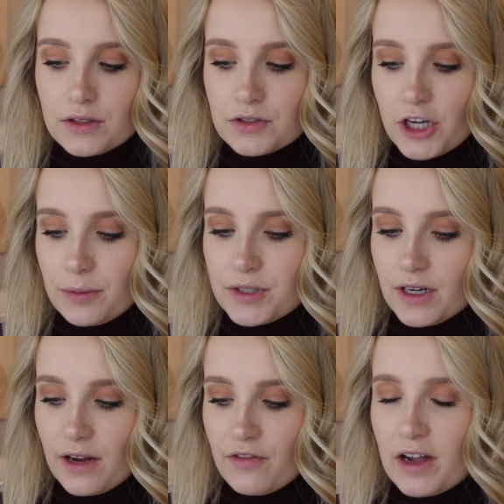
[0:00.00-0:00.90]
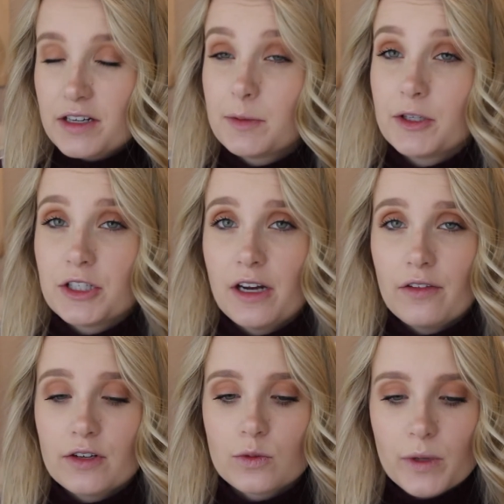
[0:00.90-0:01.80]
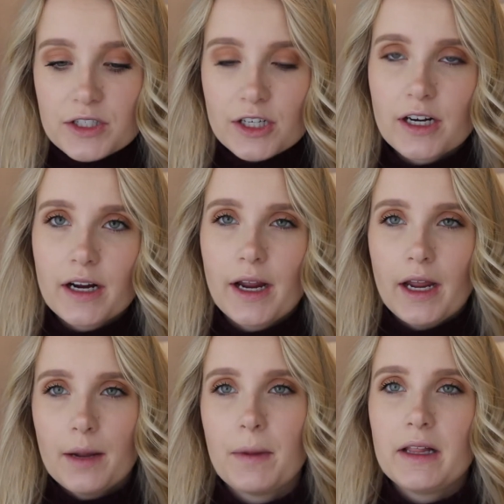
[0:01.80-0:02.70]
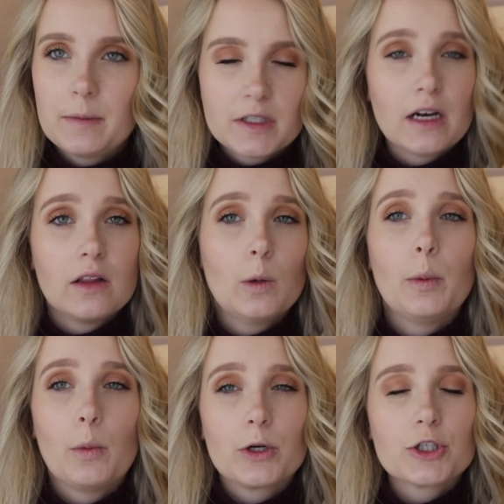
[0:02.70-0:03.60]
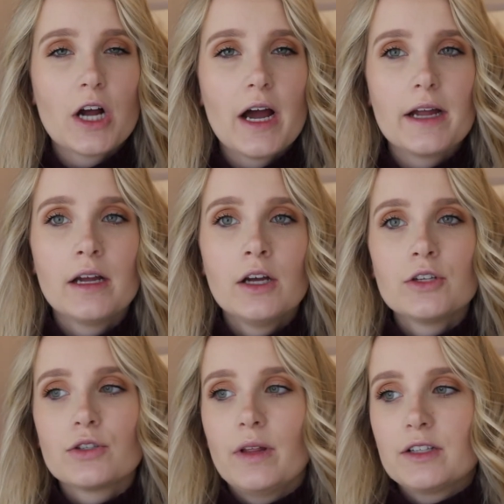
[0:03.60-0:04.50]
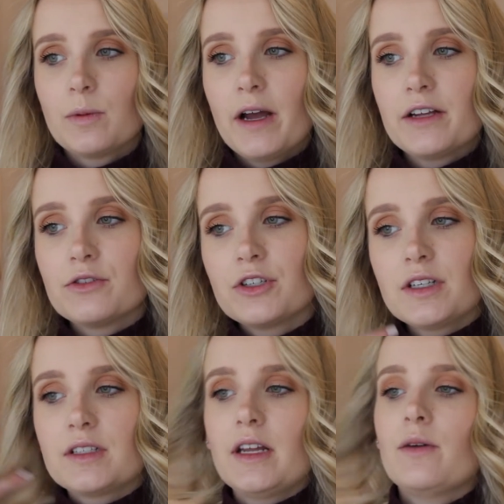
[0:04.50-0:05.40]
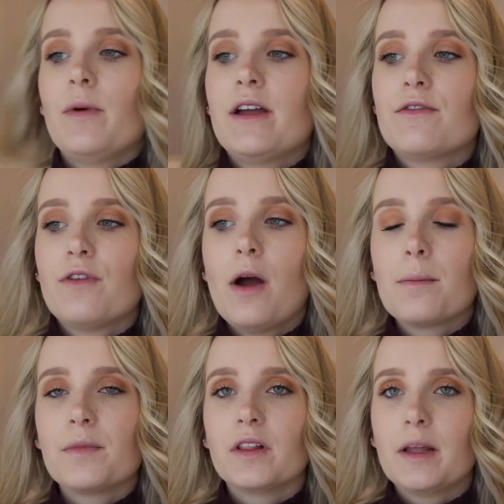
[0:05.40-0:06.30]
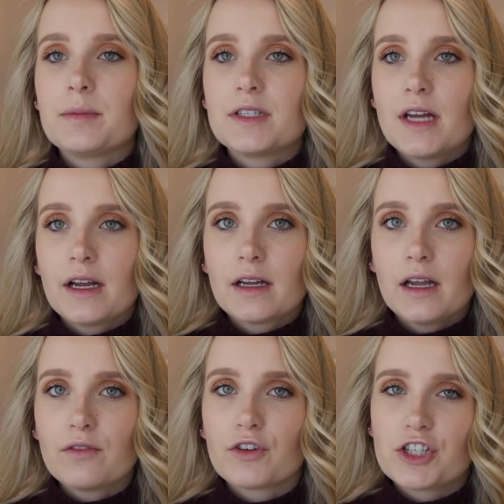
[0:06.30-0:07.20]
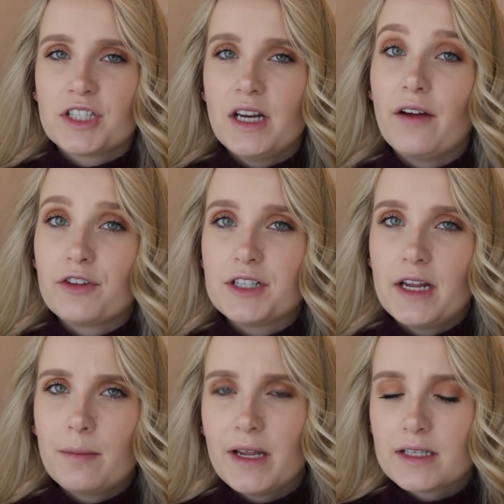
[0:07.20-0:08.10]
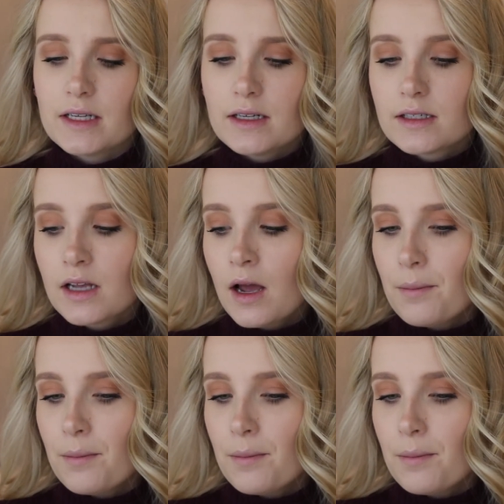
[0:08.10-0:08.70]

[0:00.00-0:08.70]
chapstick, I find, especially now that it's winter, my lips get a little bit more dry, so that's why I usually stay away from the lipstick for just an everyday basis.